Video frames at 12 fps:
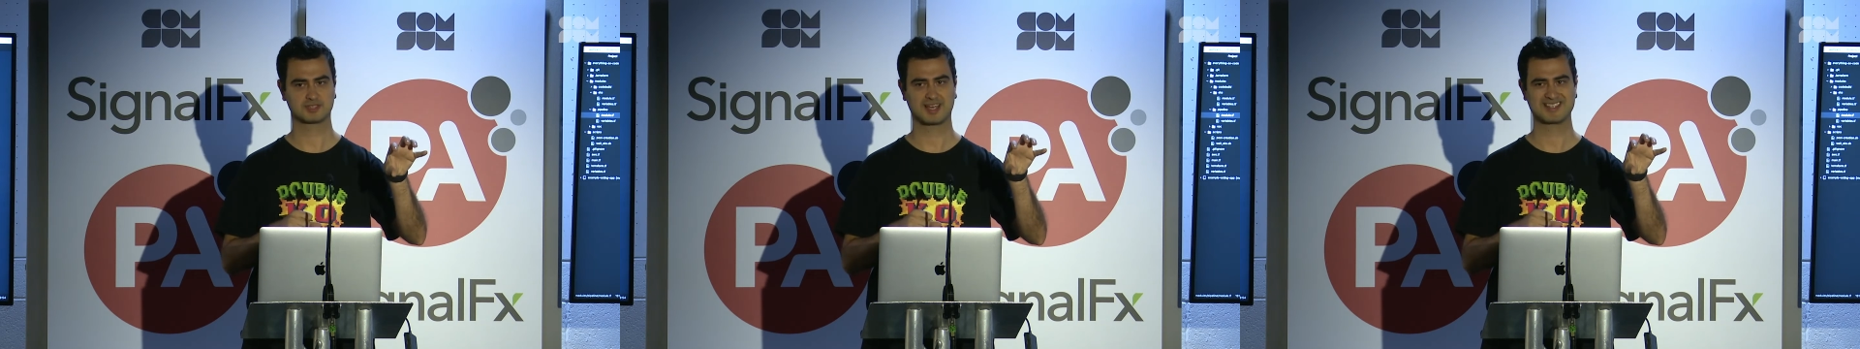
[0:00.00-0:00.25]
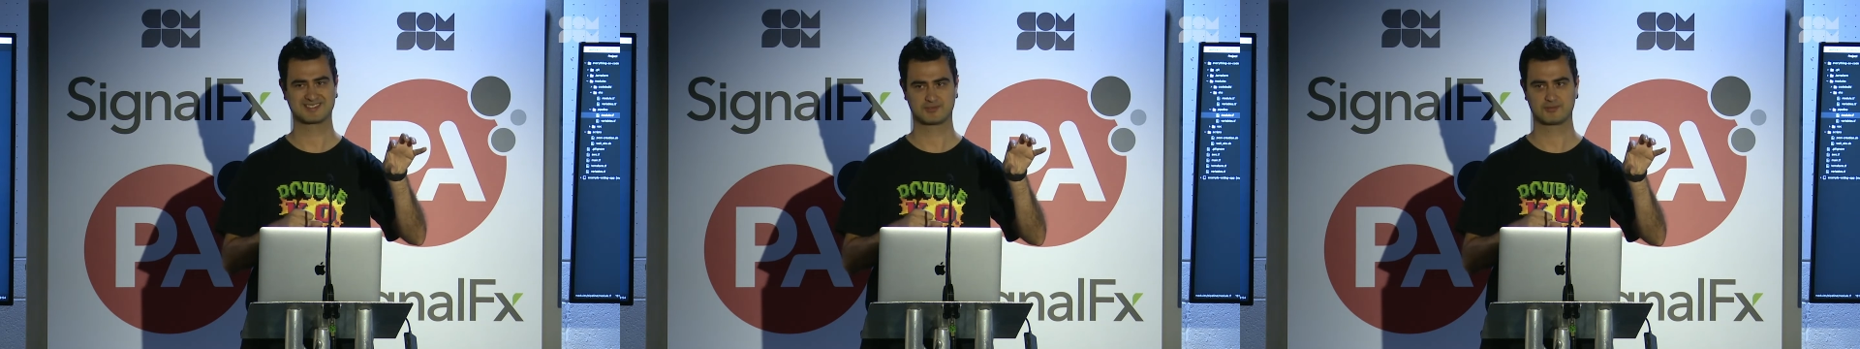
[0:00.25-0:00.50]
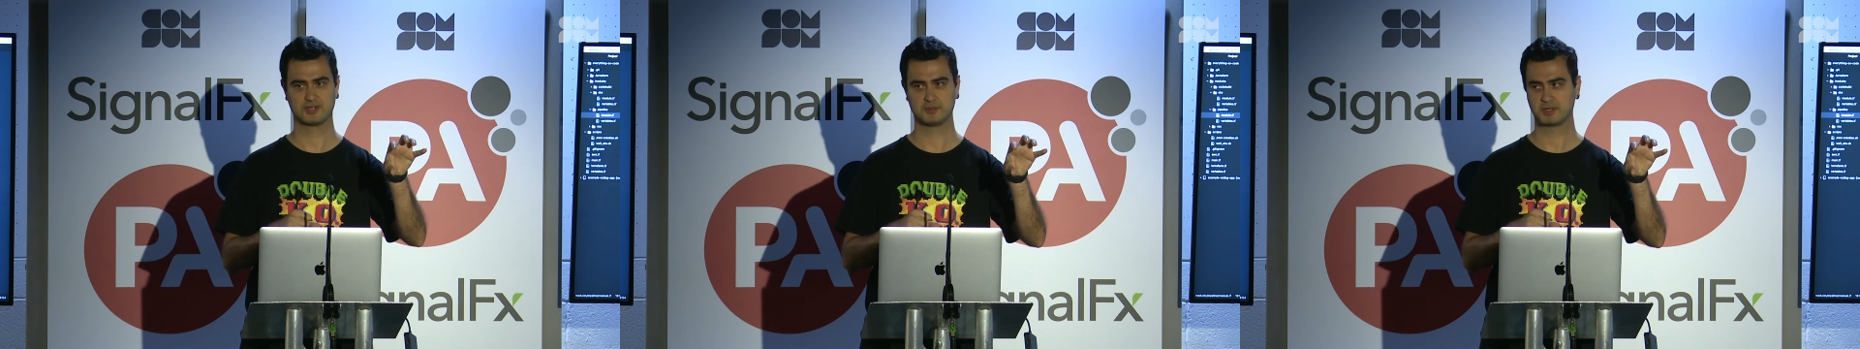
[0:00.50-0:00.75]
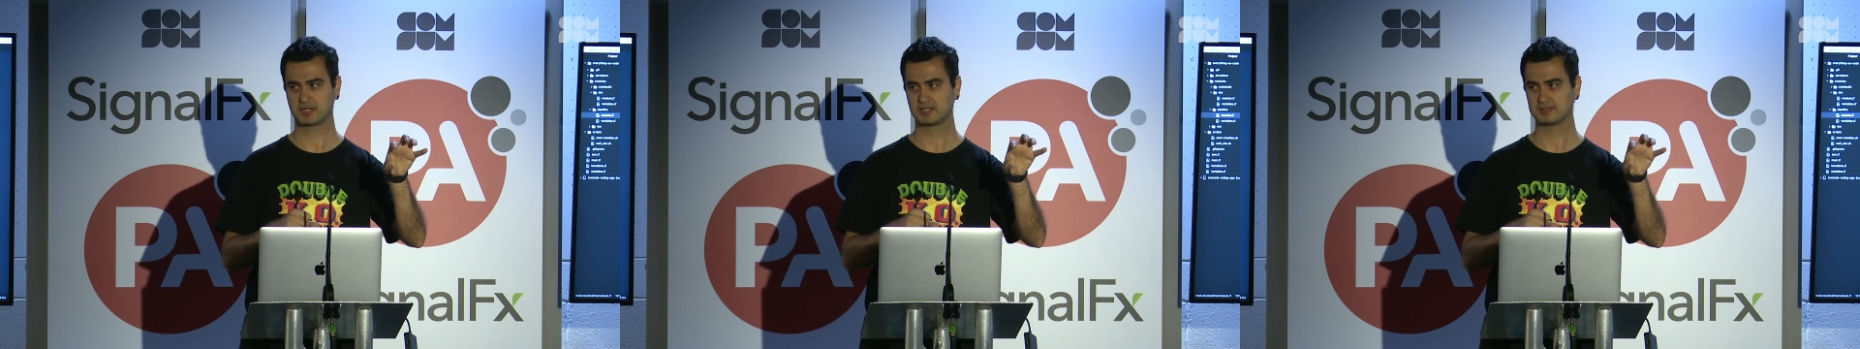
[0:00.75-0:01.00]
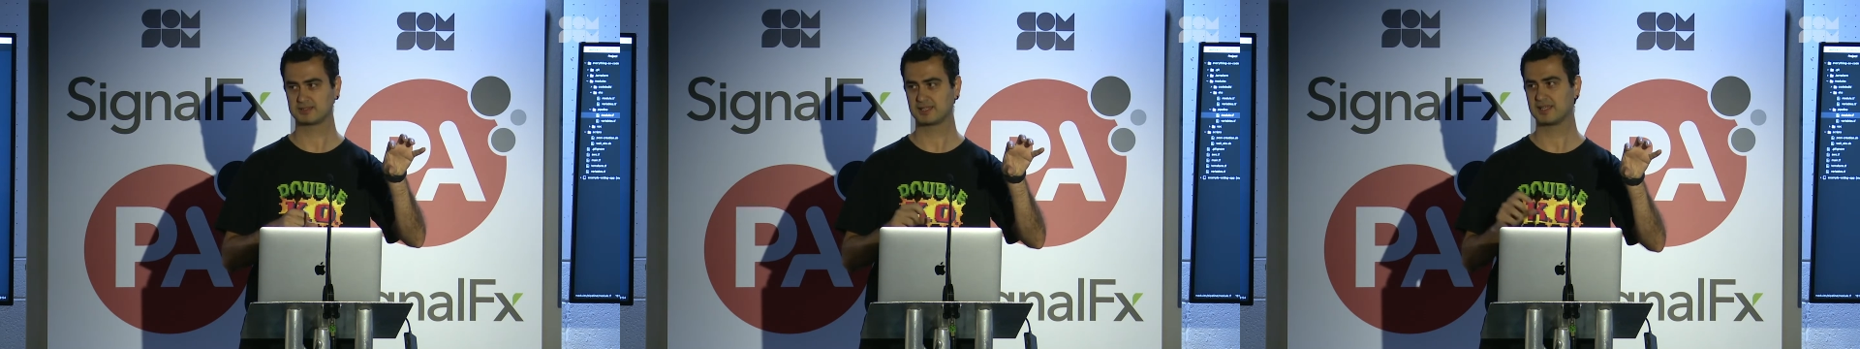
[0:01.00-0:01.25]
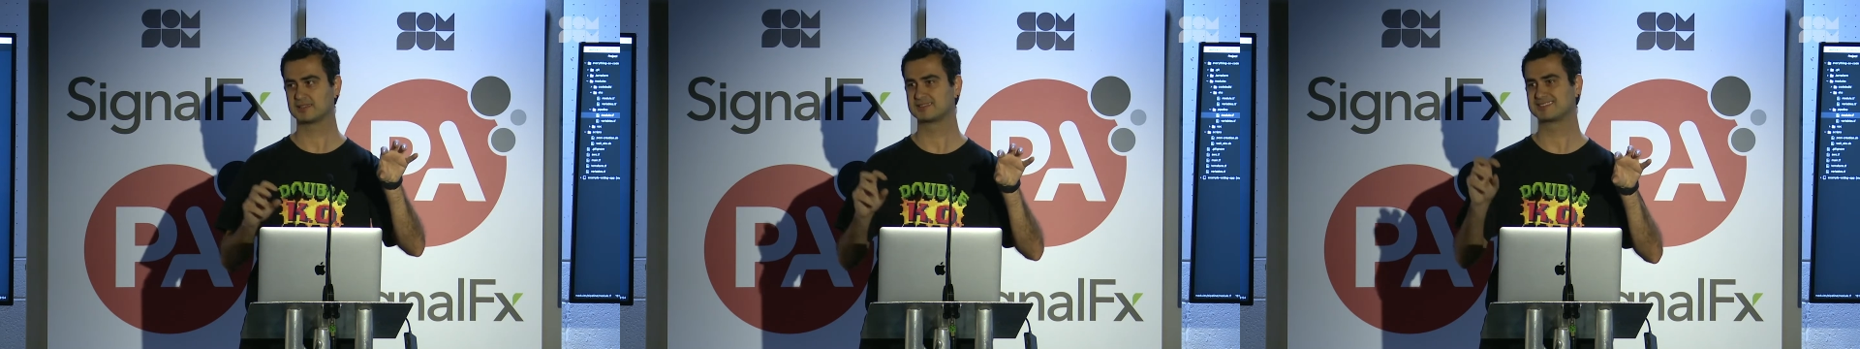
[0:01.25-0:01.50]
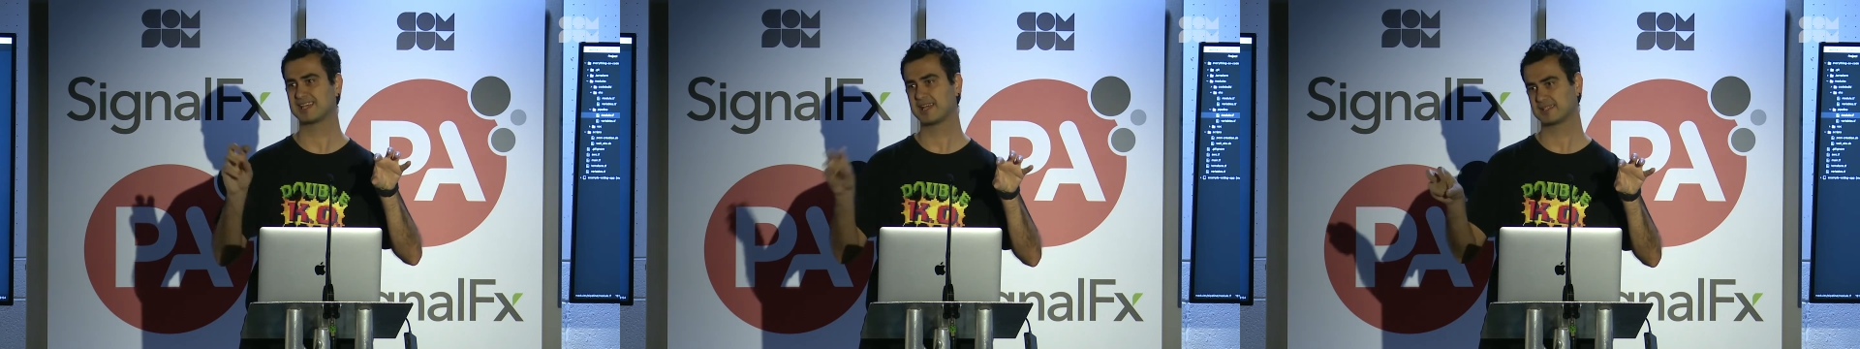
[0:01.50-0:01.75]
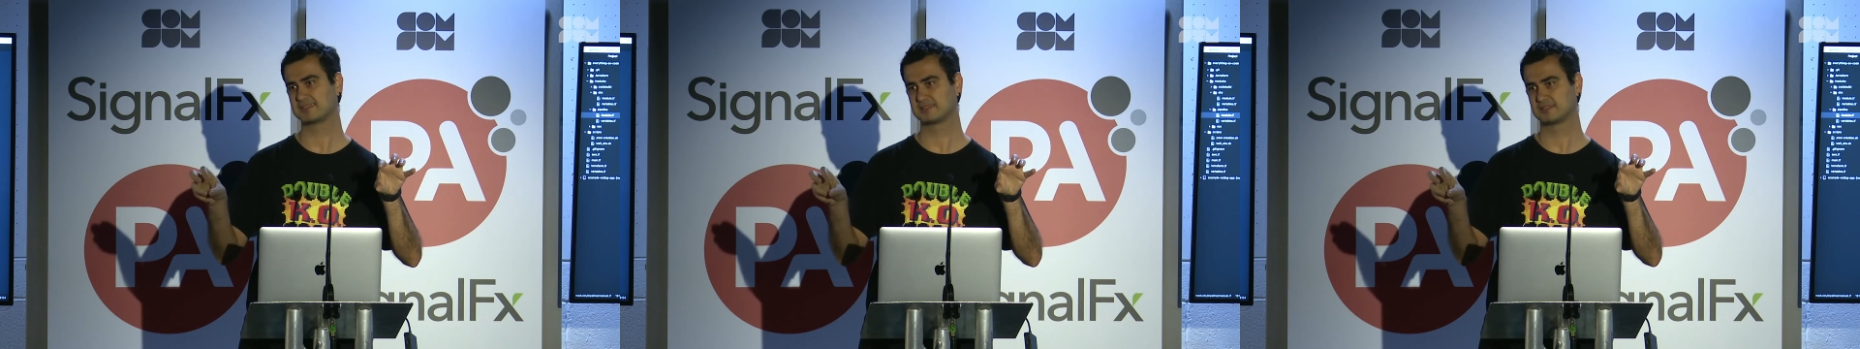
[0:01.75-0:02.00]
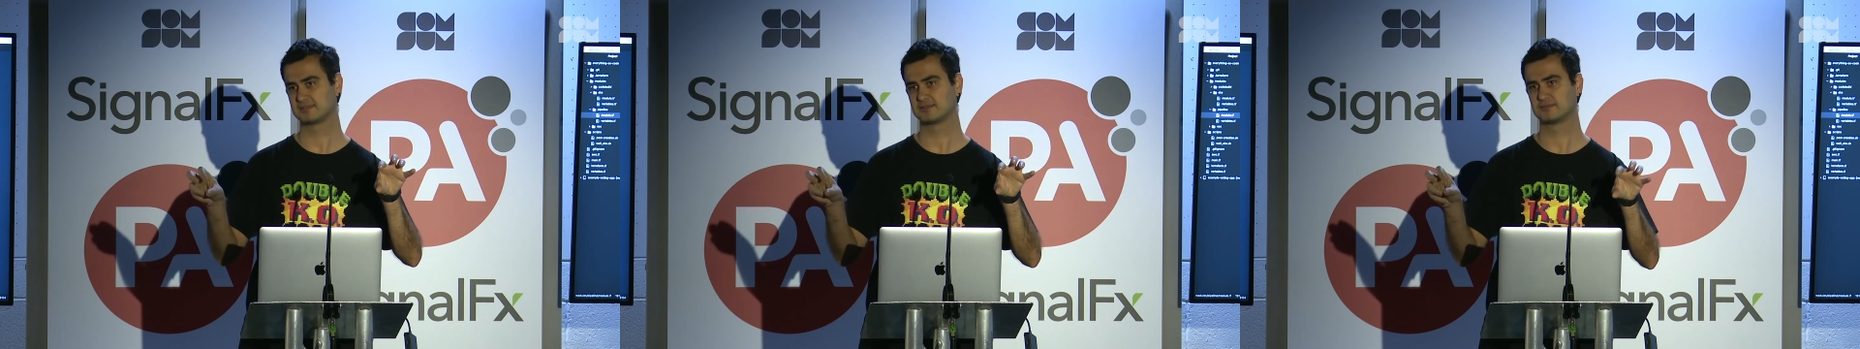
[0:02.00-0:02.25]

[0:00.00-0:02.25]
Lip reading: S3 bucket and tags,